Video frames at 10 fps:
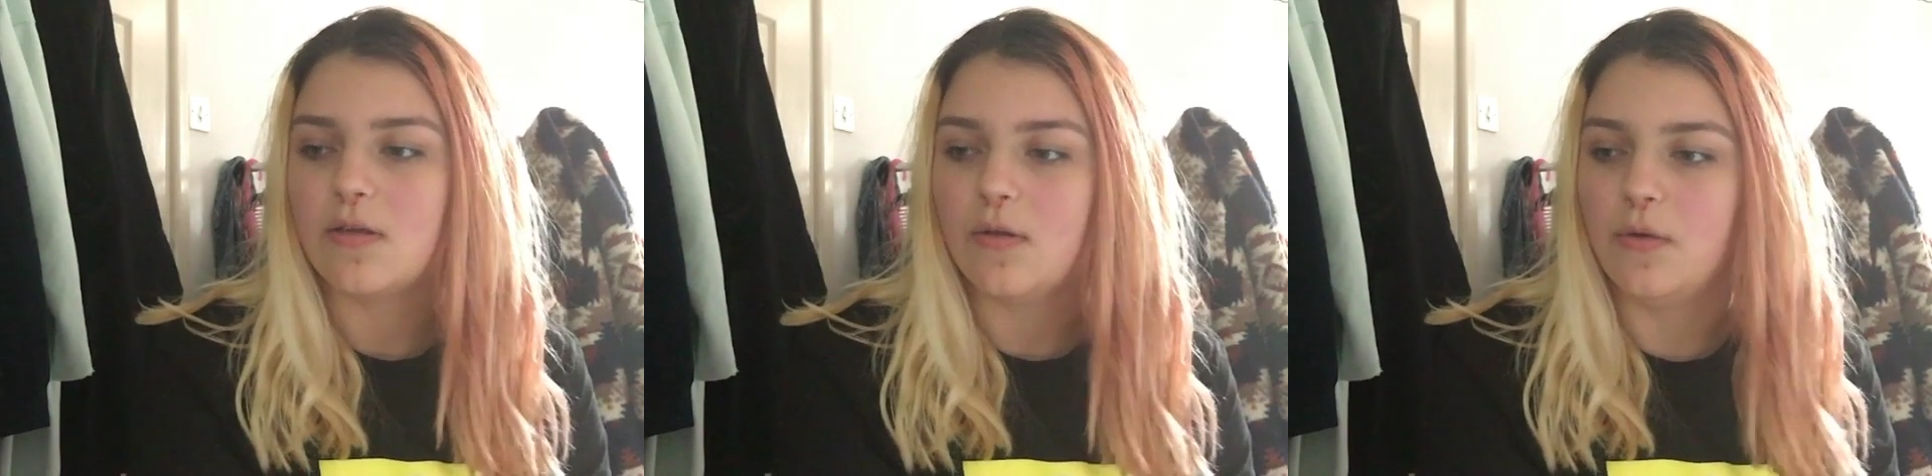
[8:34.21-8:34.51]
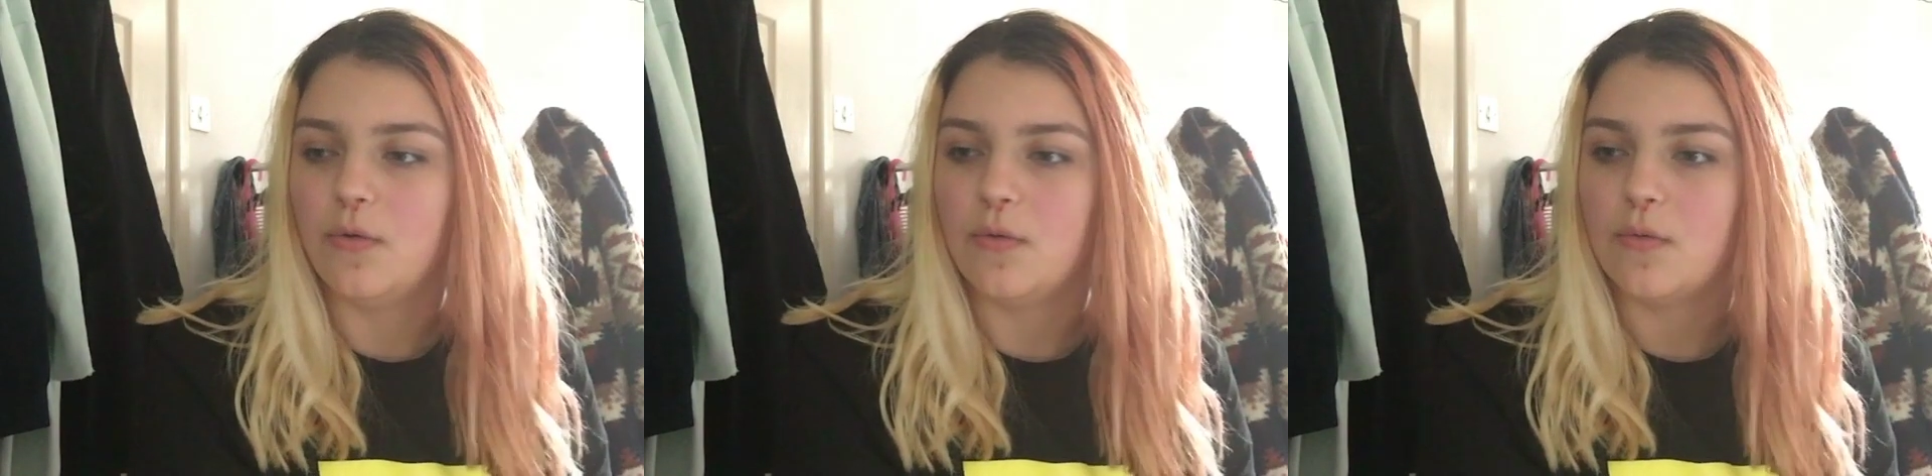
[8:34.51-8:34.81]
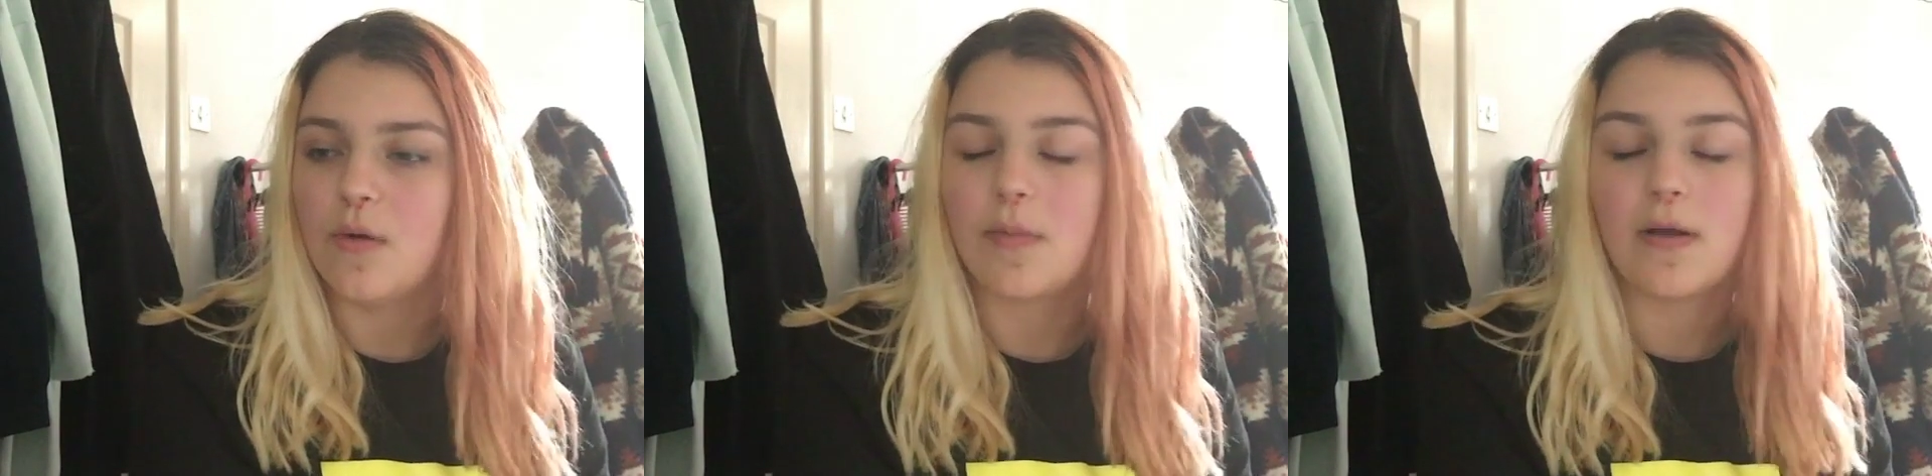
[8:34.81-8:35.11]

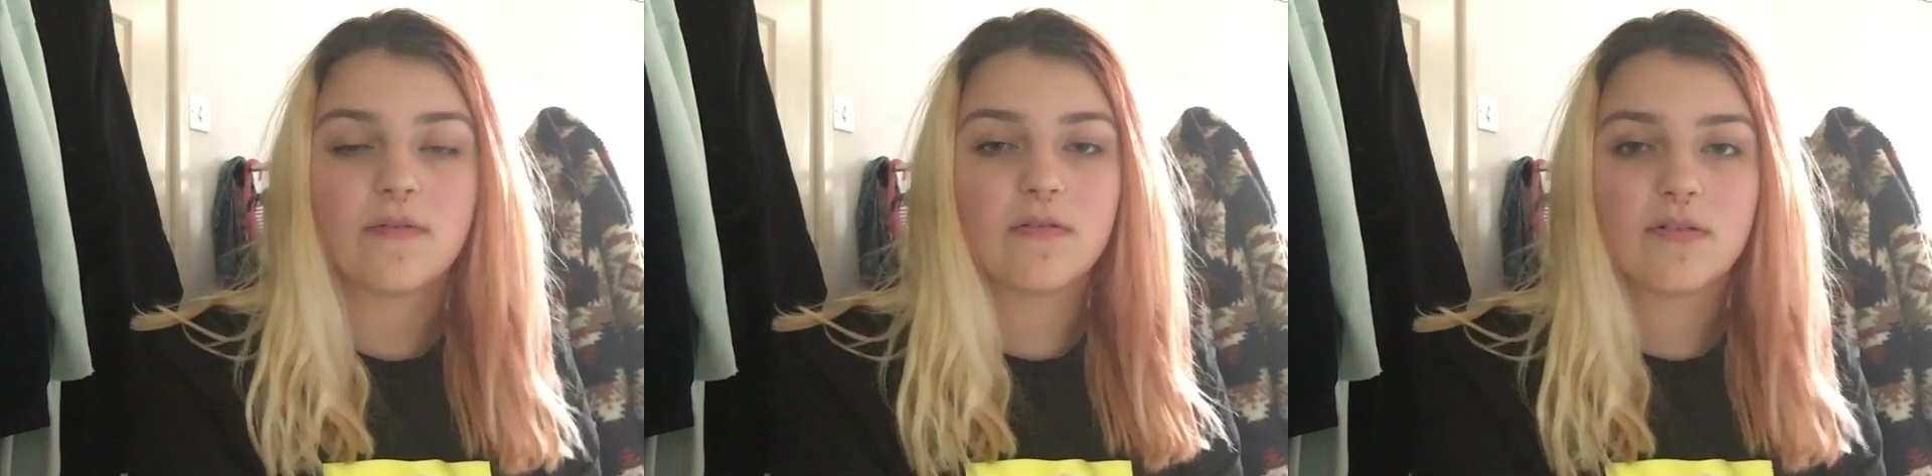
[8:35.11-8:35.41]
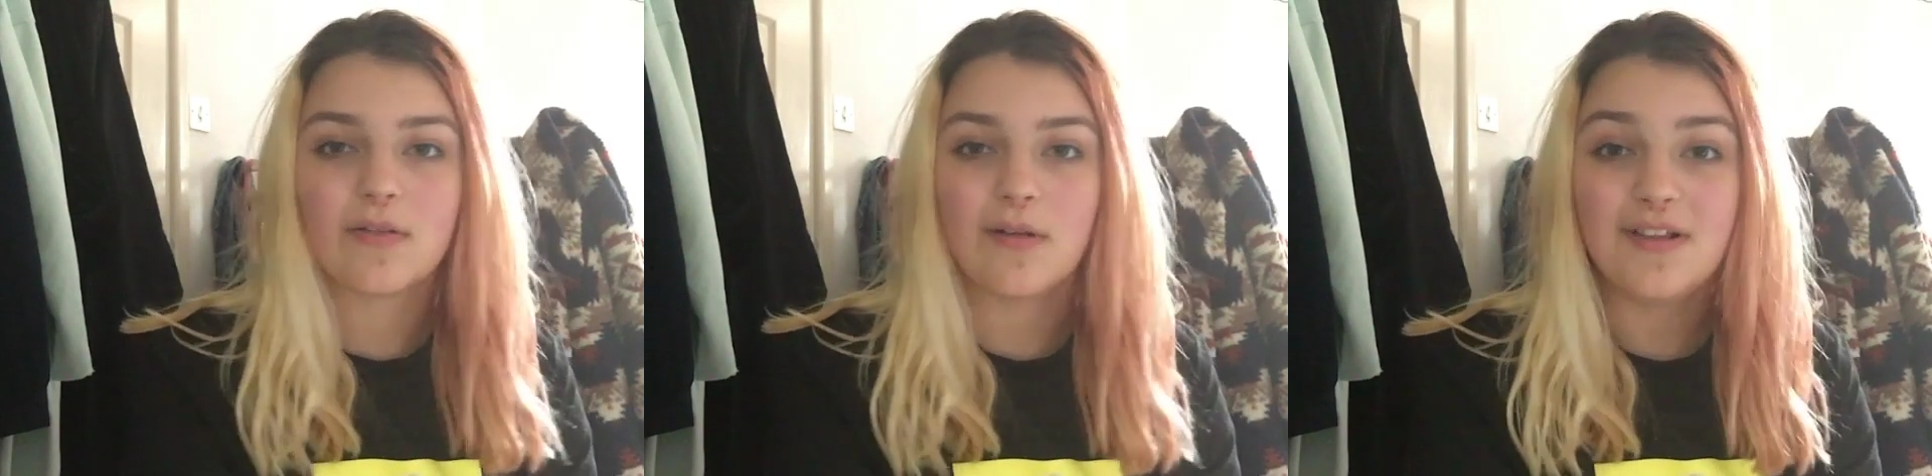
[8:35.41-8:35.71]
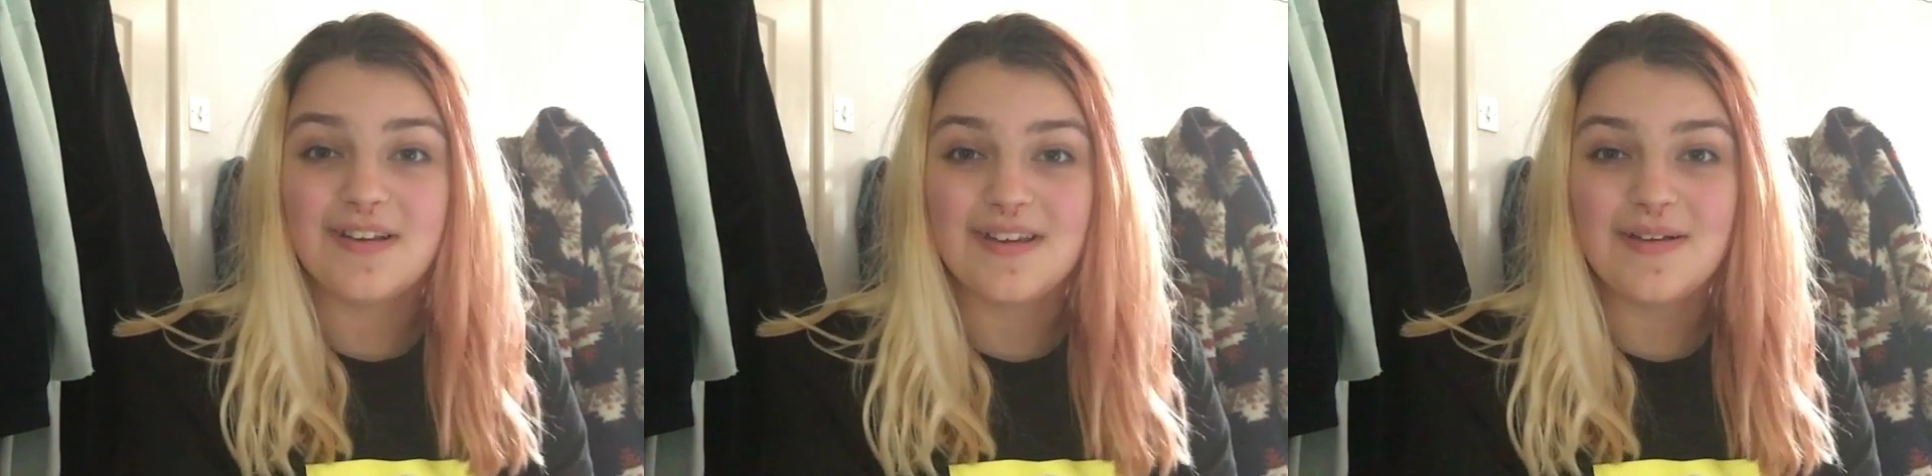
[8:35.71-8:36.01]
to apply for a
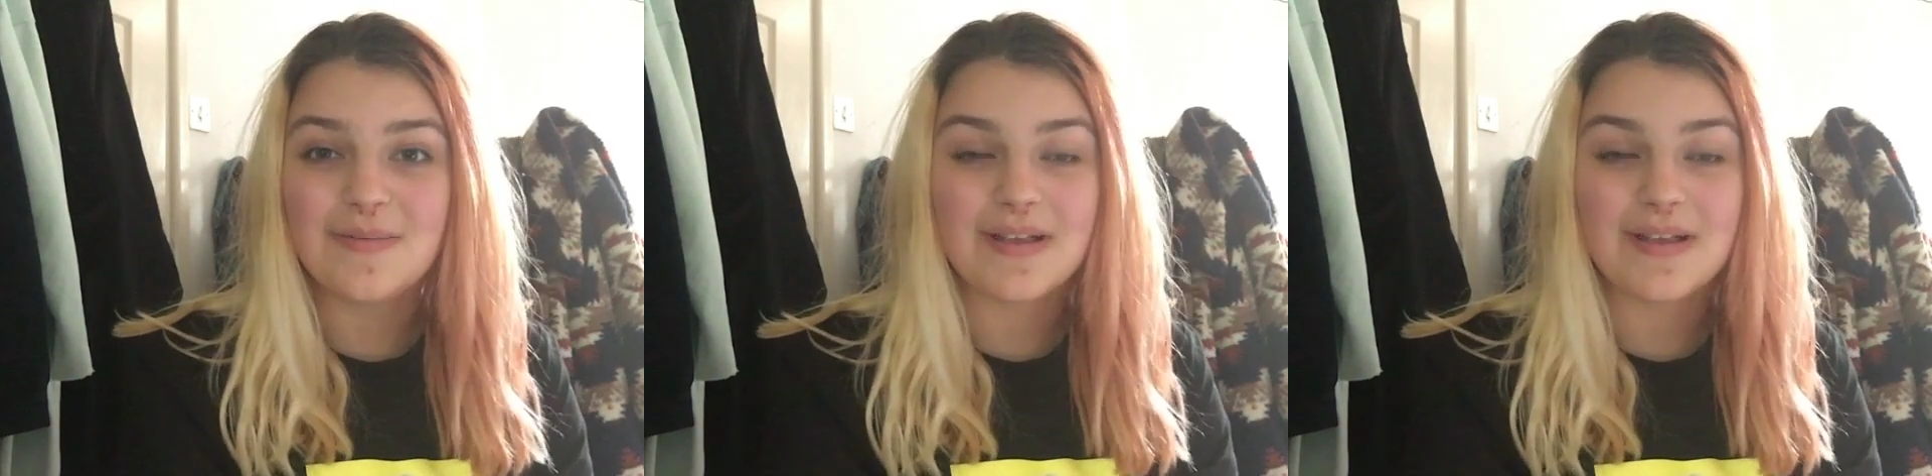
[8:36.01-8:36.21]
scholarship